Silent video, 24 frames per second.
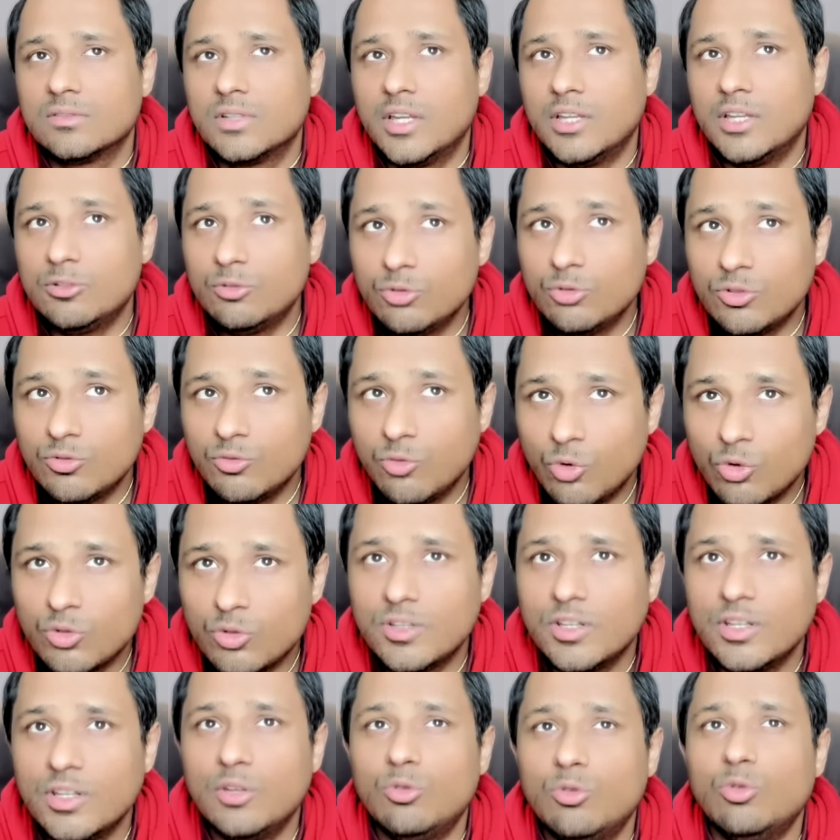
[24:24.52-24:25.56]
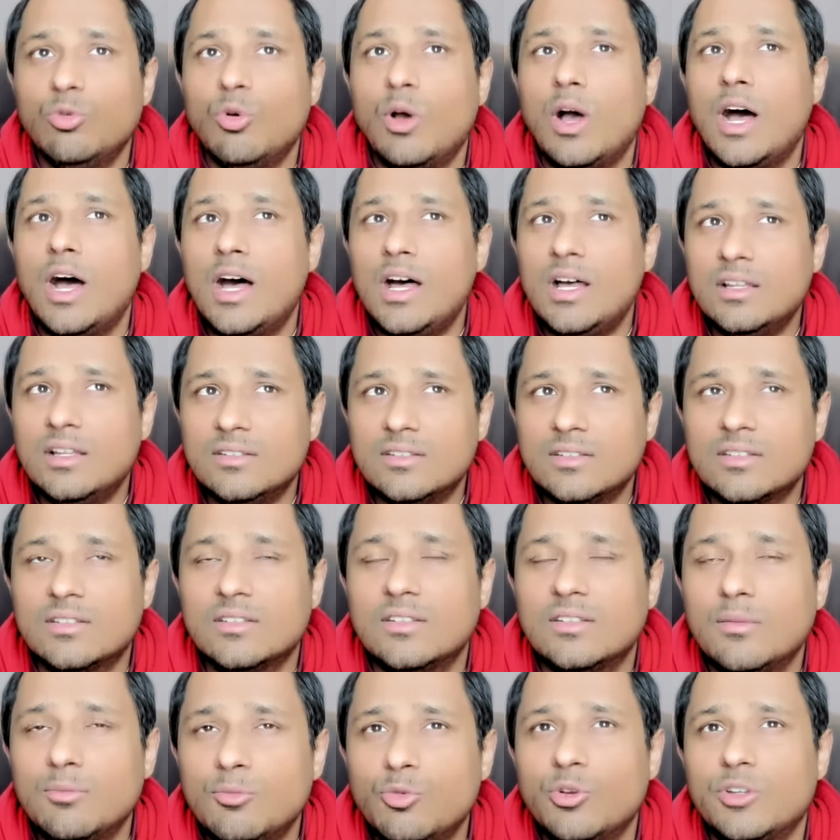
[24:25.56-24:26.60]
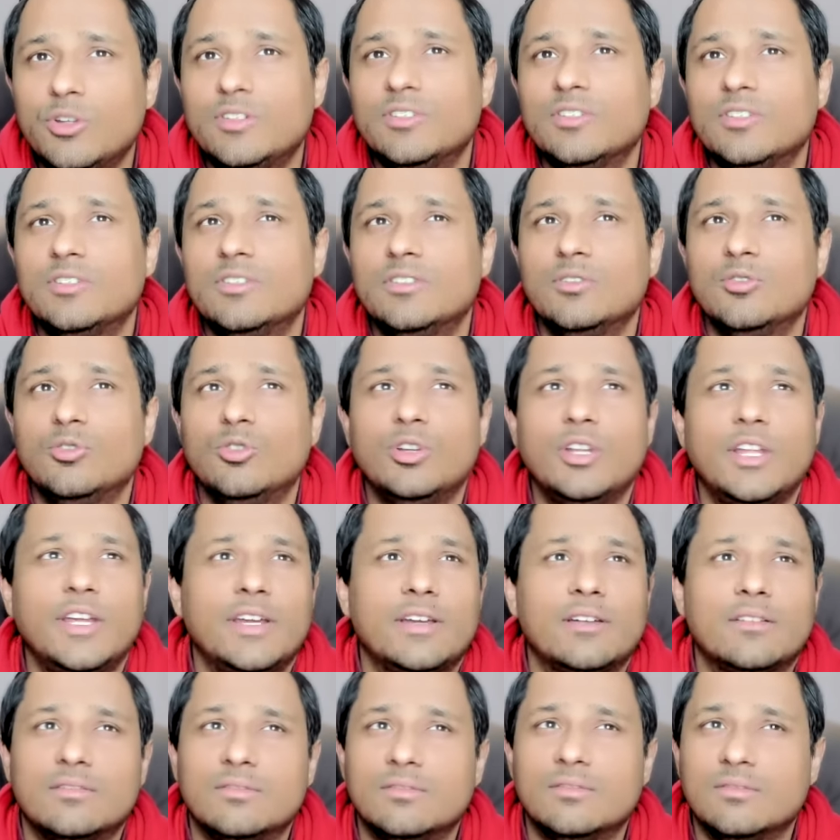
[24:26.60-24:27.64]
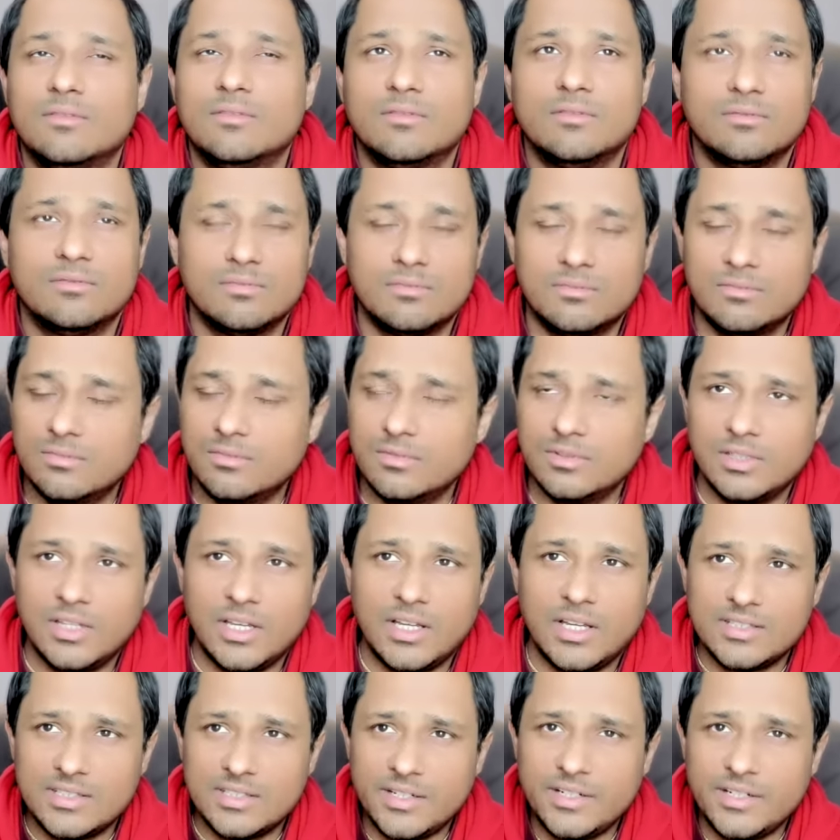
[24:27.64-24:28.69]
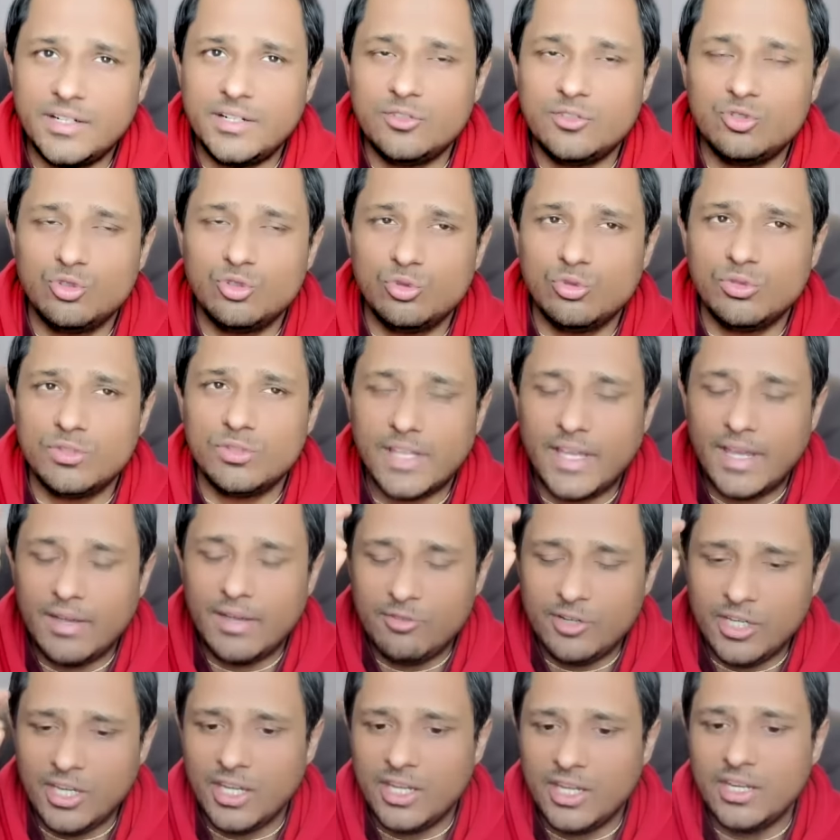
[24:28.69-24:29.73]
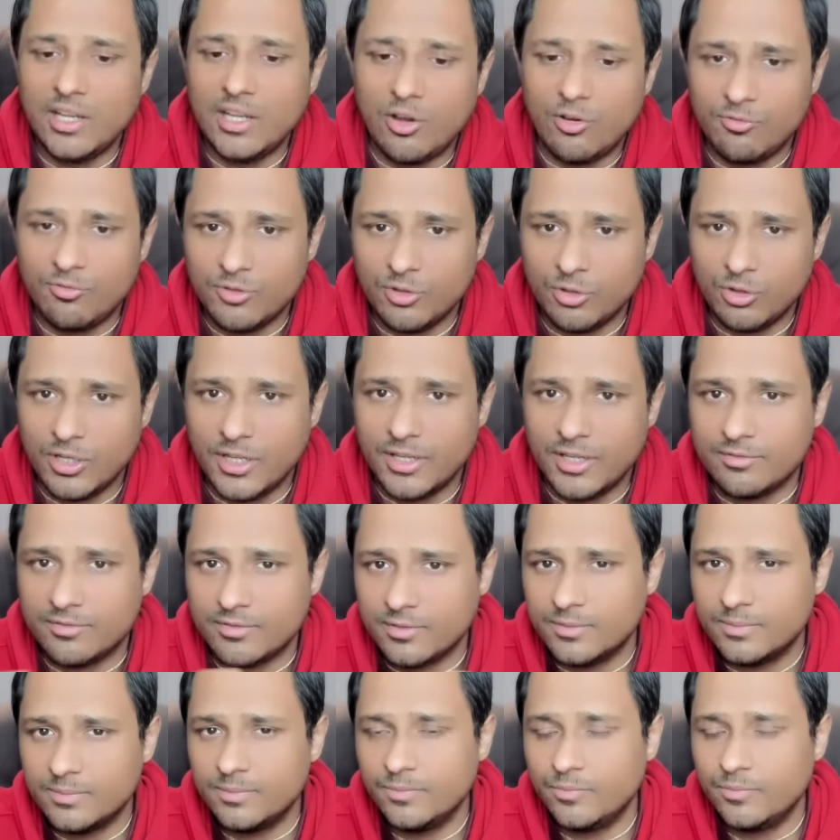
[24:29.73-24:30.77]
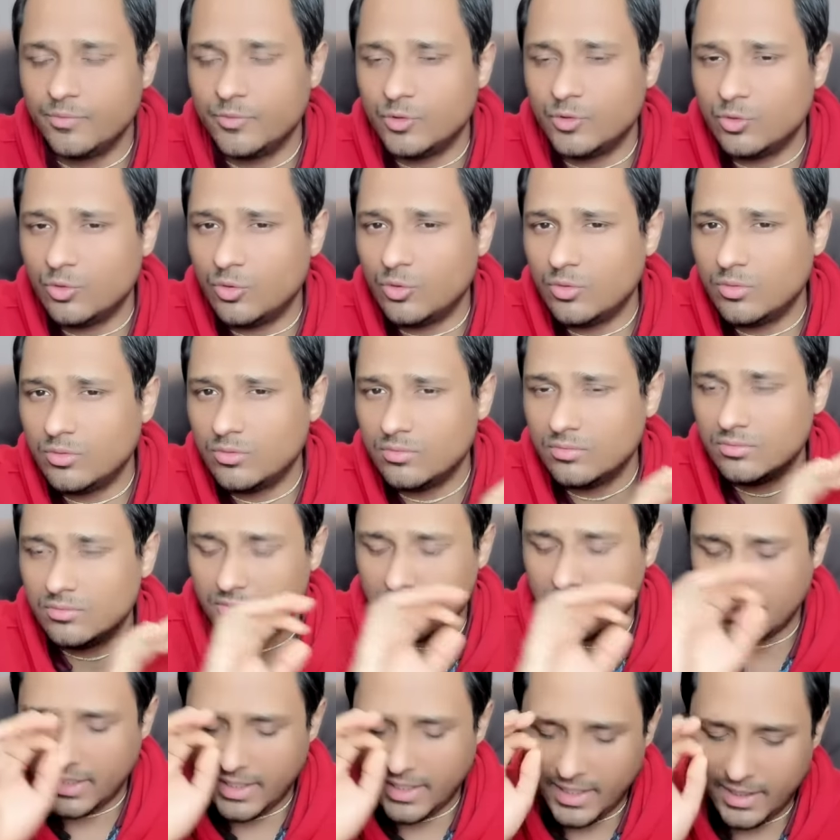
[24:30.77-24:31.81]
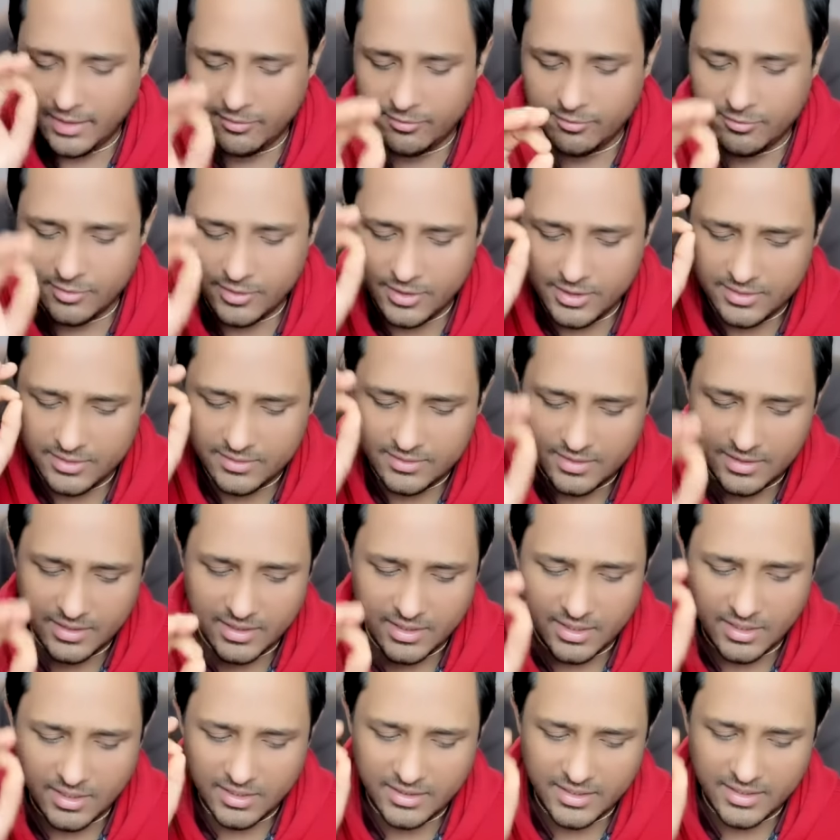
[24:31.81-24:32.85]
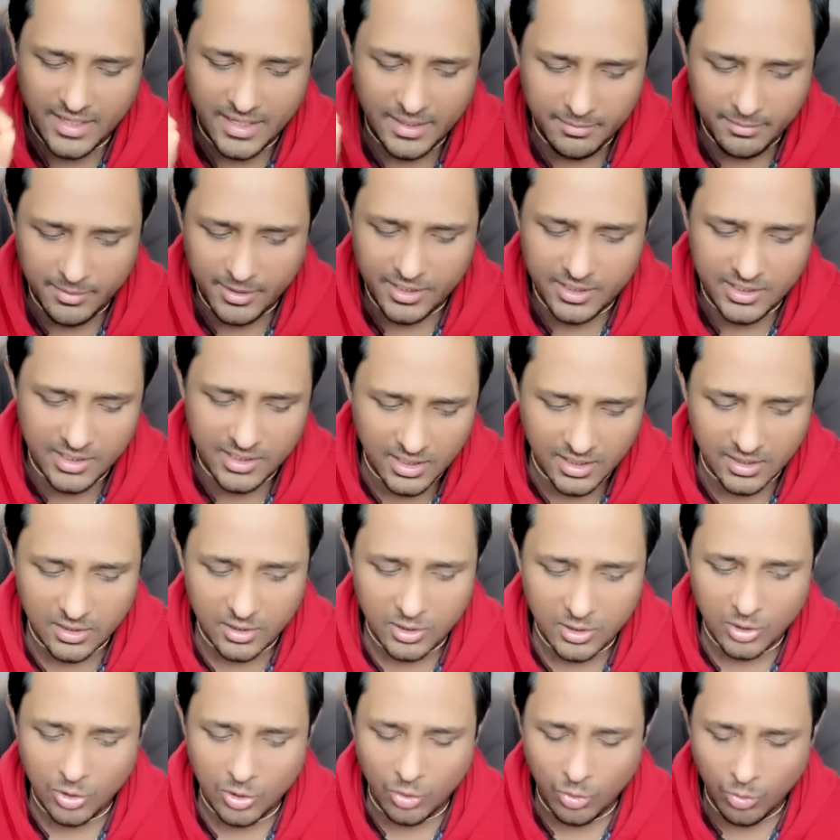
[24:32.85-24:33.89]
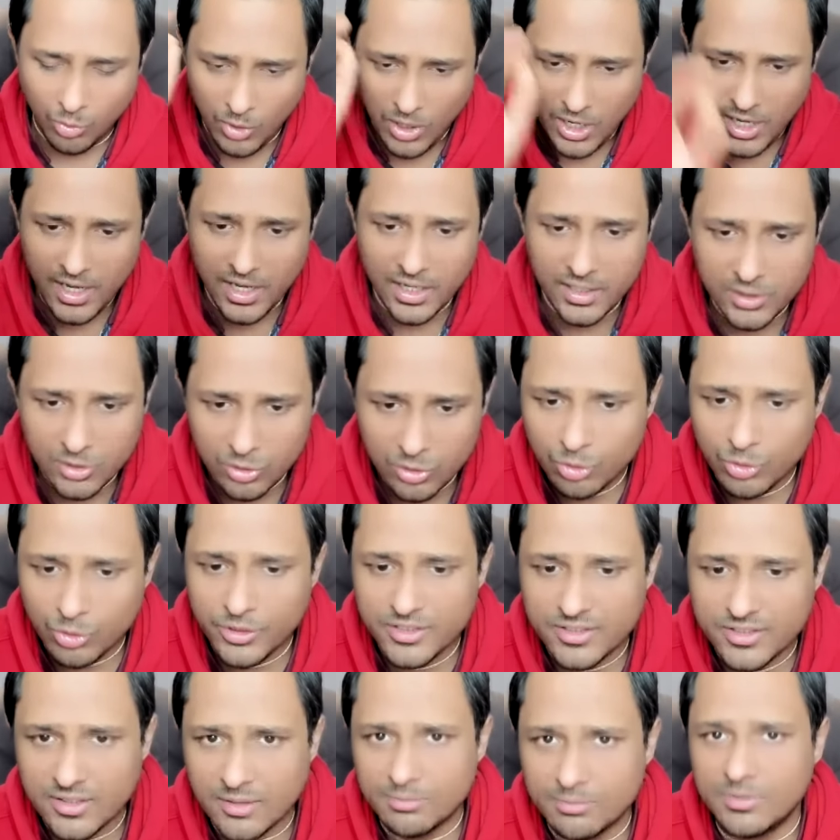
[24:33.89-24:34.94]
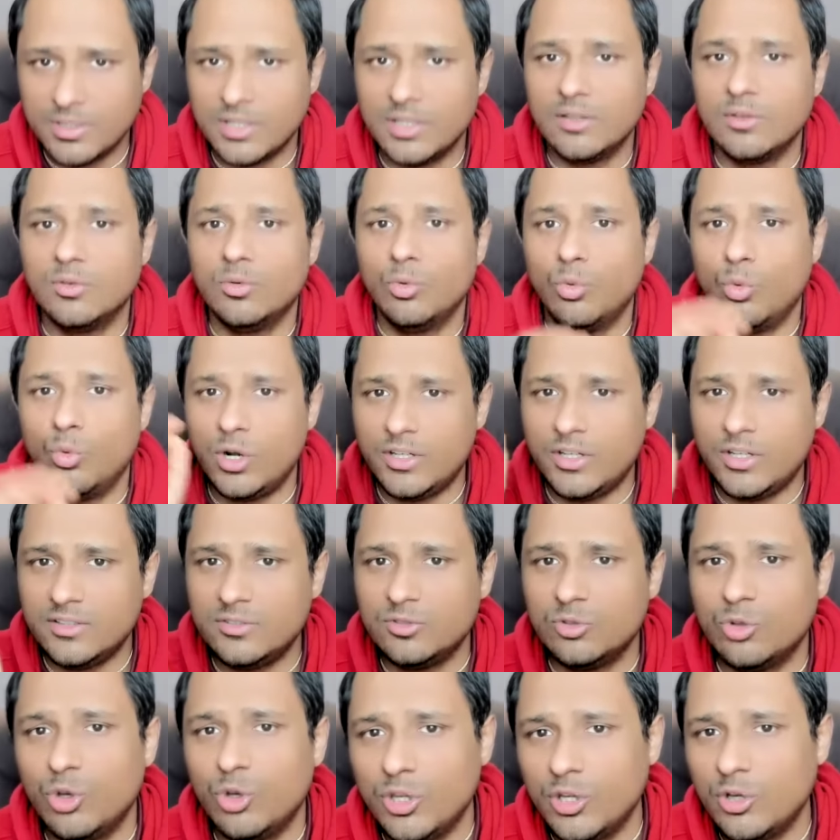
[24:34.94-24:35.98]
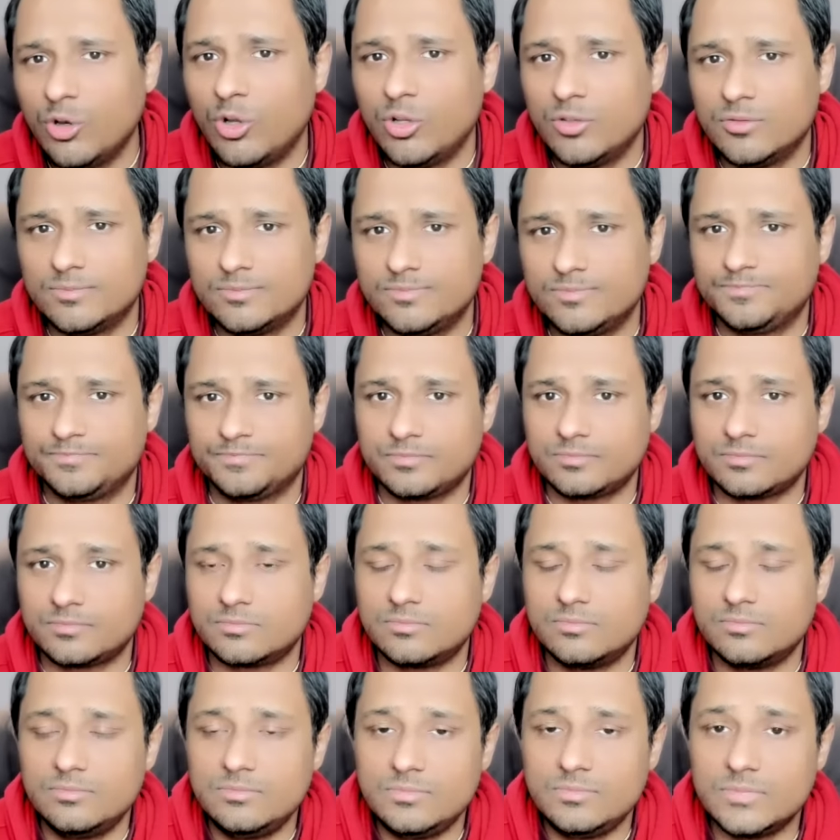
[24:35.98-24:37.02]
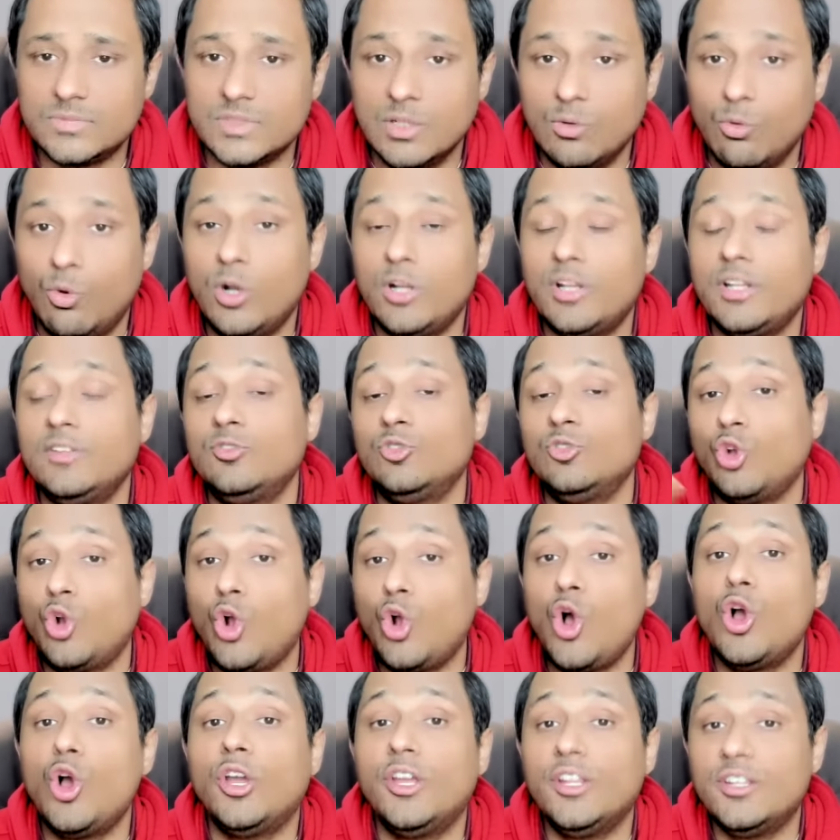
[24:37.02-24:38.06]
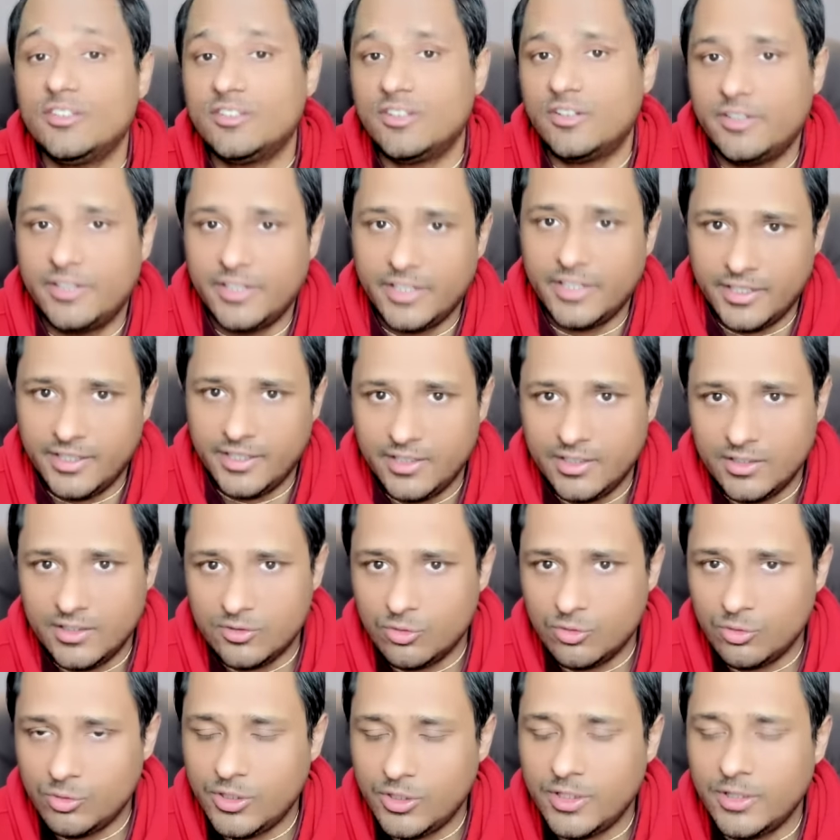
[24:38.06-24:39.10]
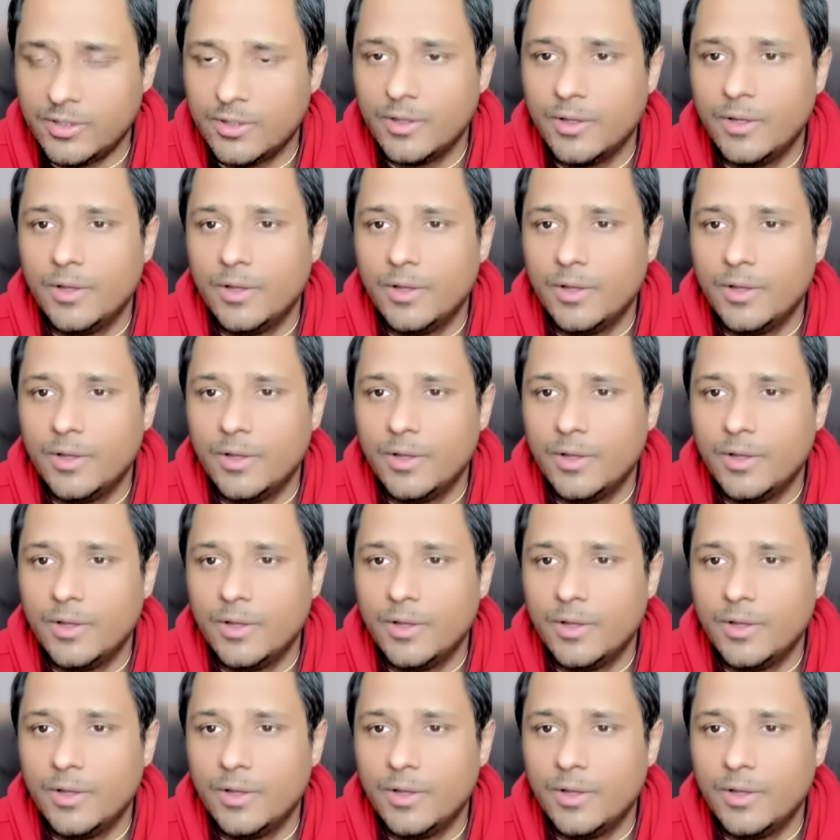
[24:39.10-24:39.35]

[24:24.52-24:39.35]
Ketu is forcing you to ask some questions, you know, like the ascendant shows every area of your life. So, every single damn area, why are you doing something? What is going on? What is wrong in certain areas? Okay.